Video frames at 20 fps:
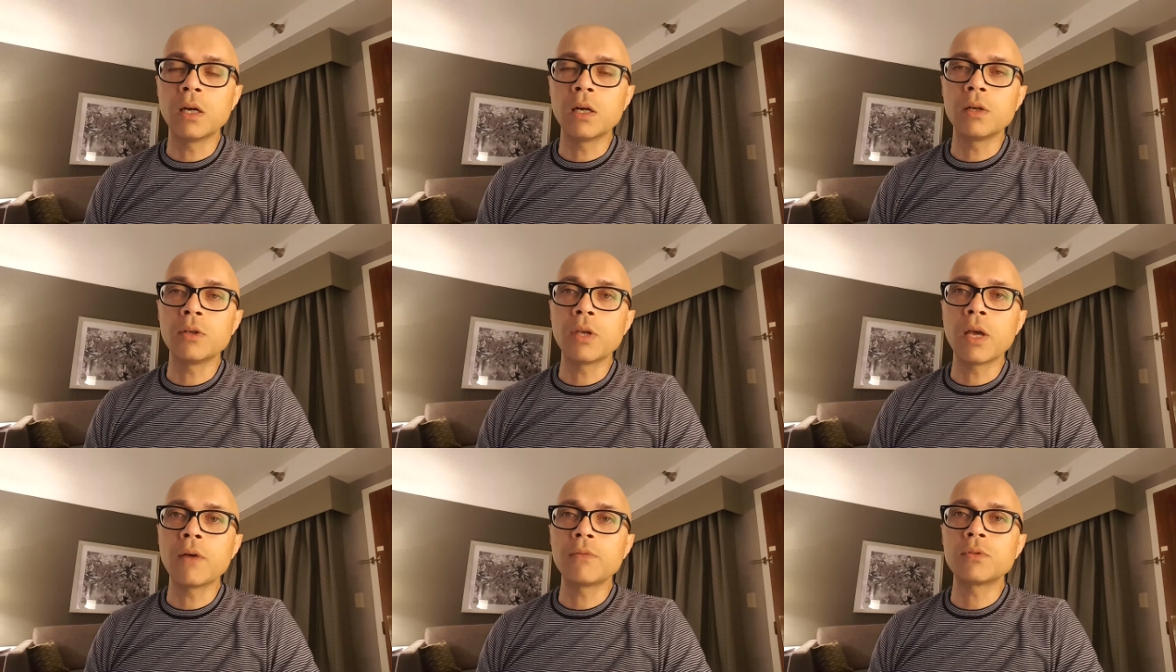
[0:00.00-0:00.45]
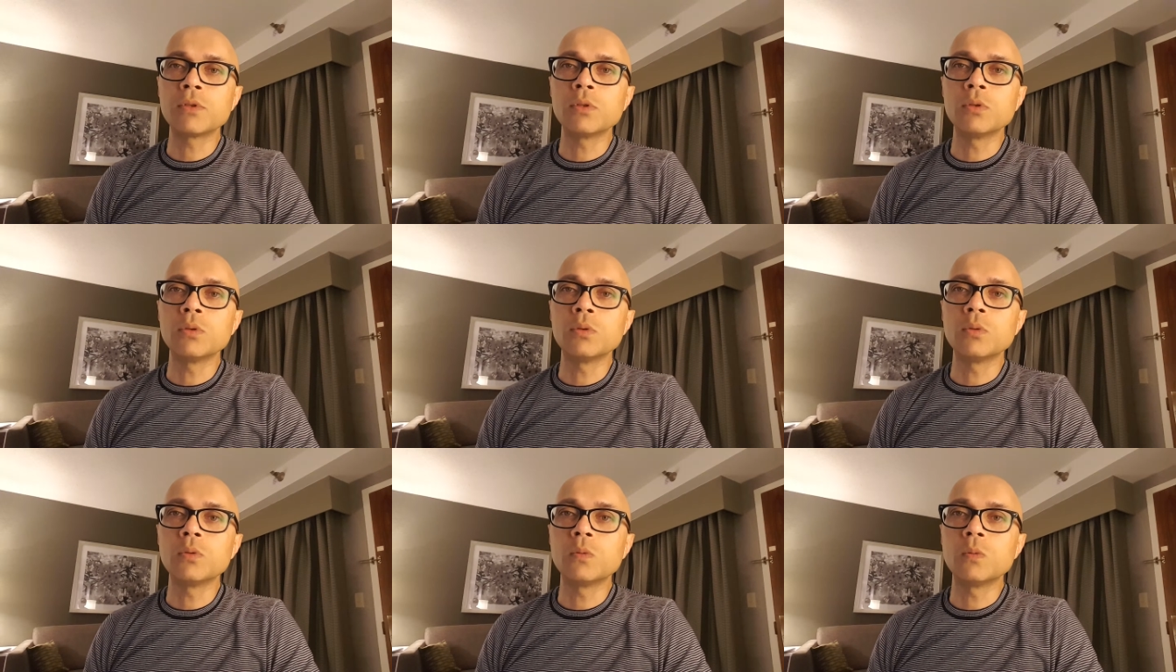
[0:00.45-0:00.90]
You have
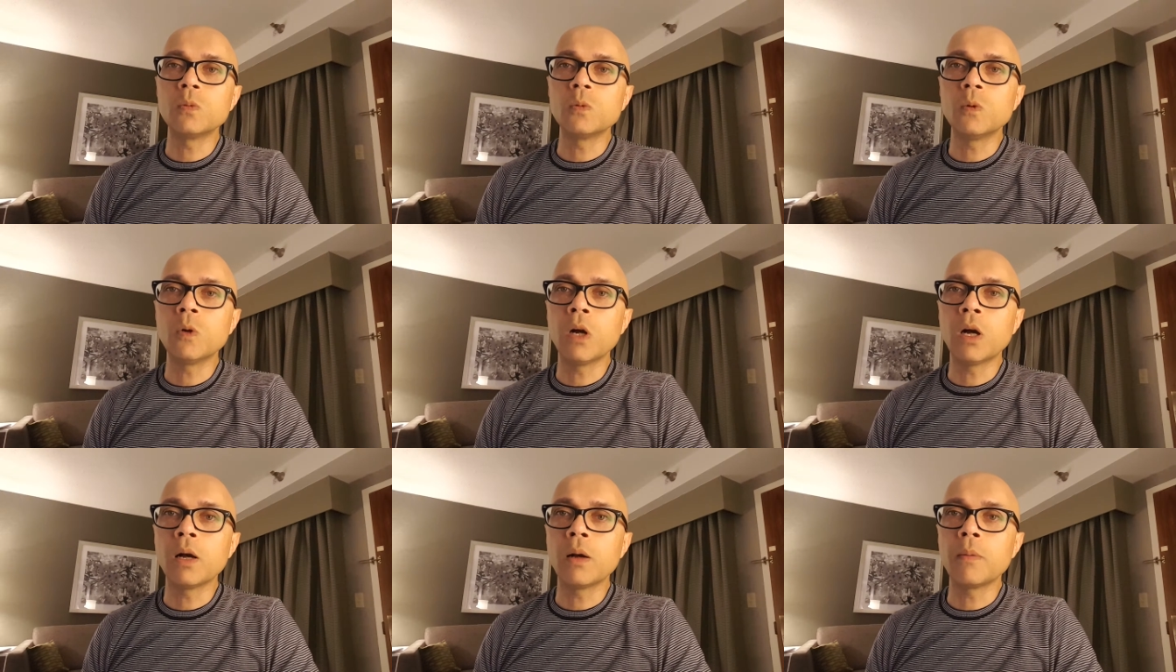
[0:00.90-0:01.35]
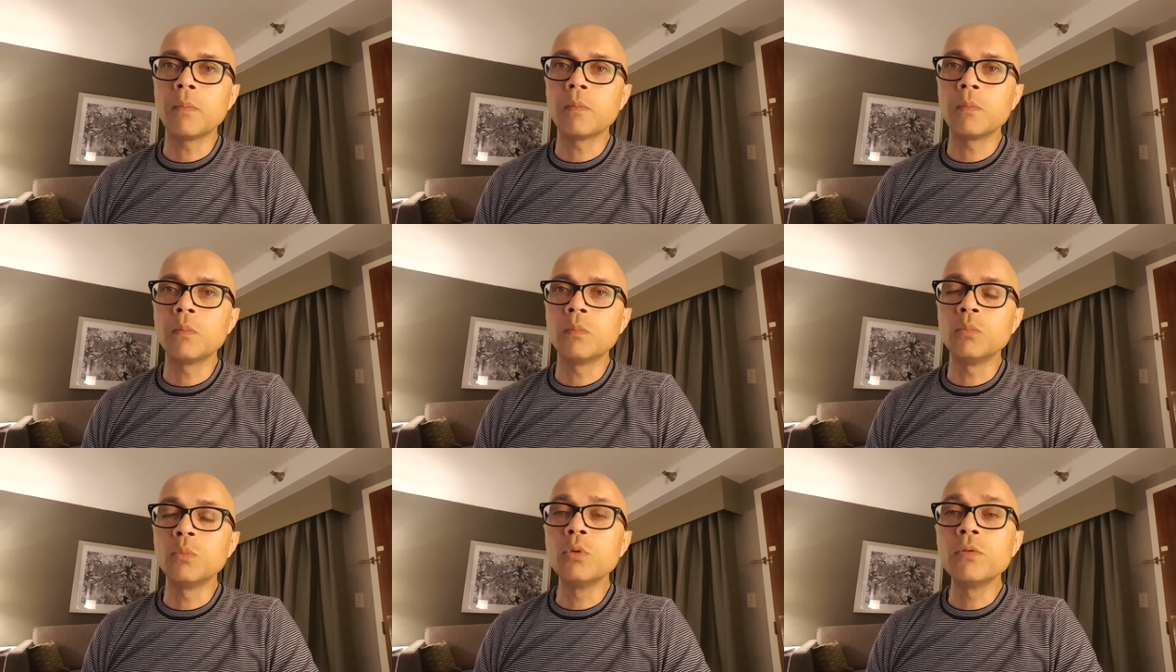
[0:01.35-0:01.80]
to
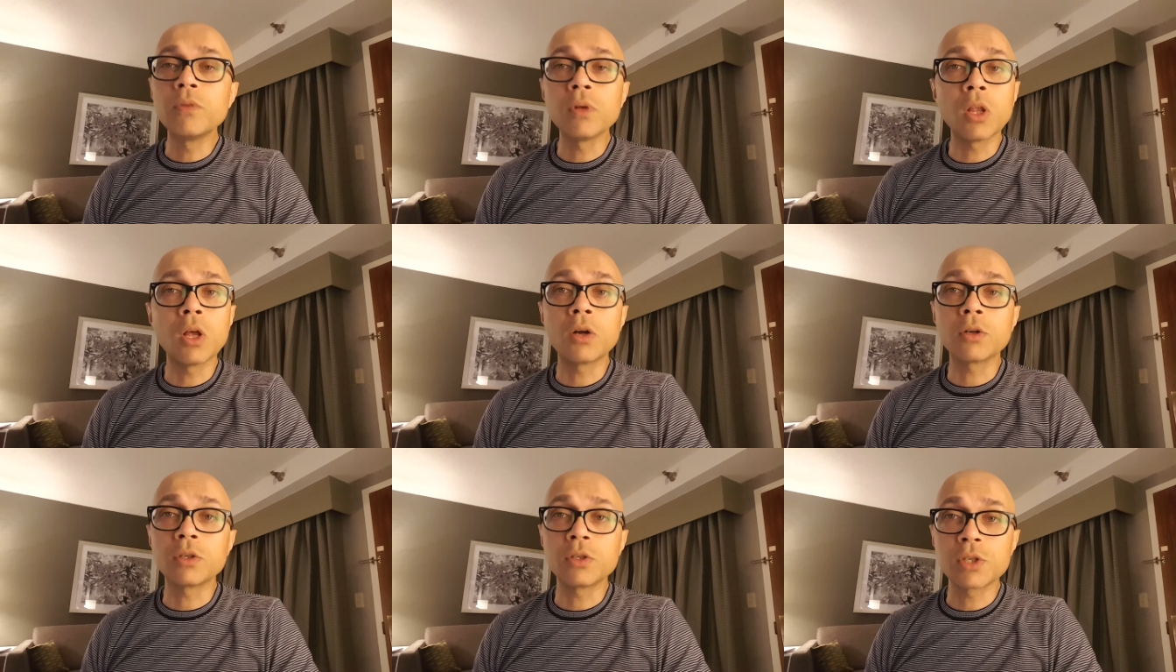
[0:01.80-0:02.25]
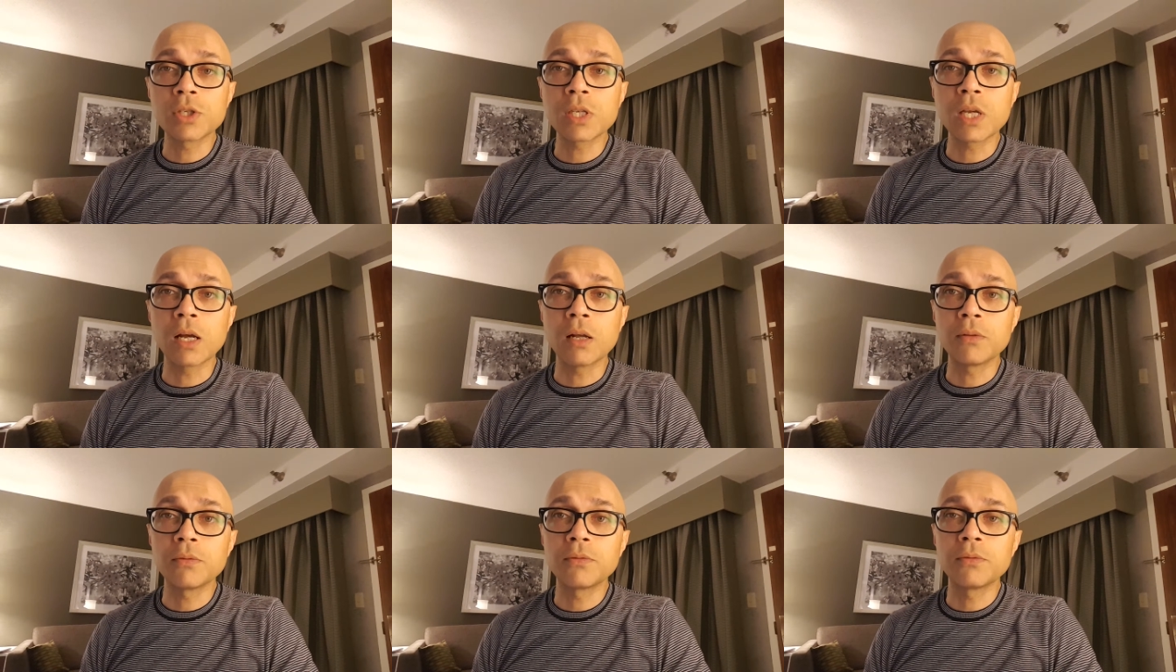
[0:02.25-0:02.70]
move along
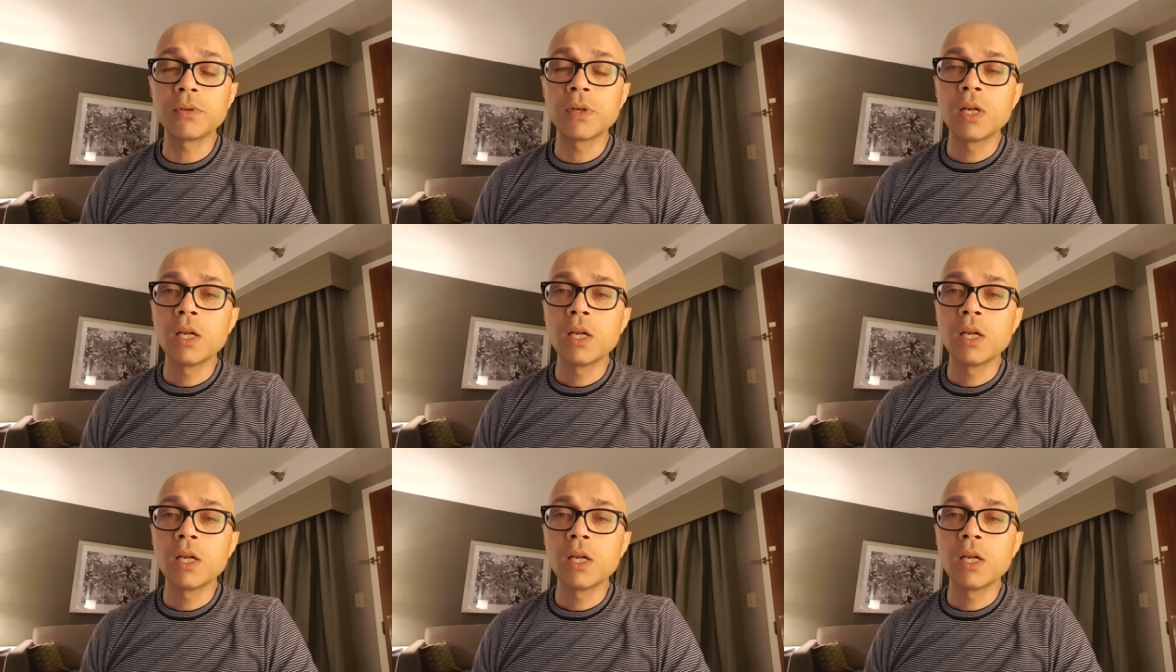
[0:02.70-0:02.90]
yourself.